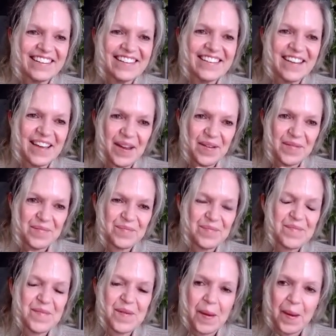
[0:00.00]
Yeah,
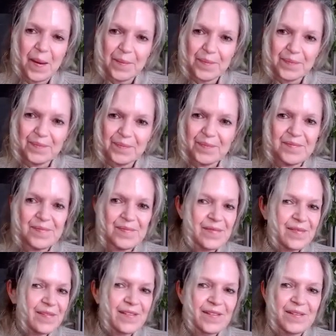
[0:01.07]
yeah.
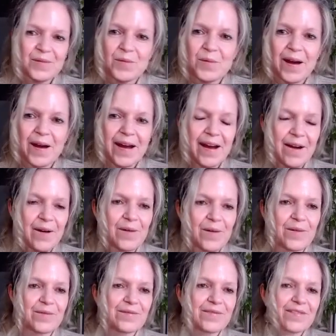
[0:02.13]

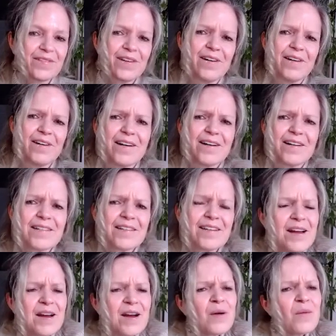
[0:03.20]
Wow. Aw.
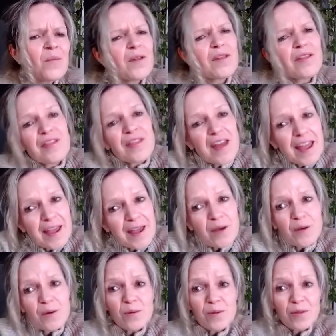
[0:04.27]
Well, thank
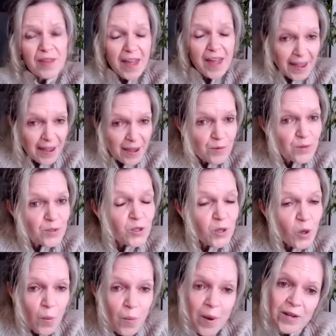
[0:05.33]
you. Thank you so
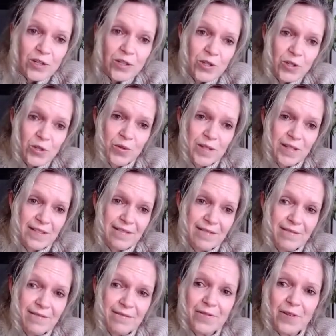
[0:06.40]
much,
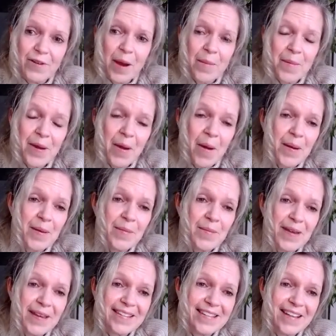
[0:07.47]
Susan, for coming on and
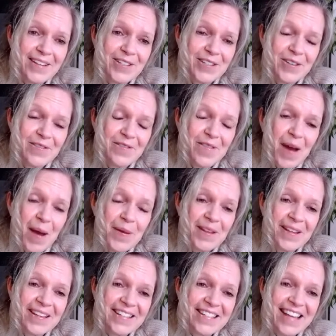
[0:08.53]
being such a
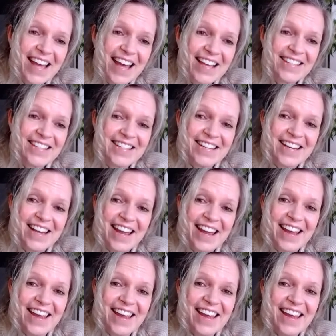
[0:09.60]
fabulous guest today.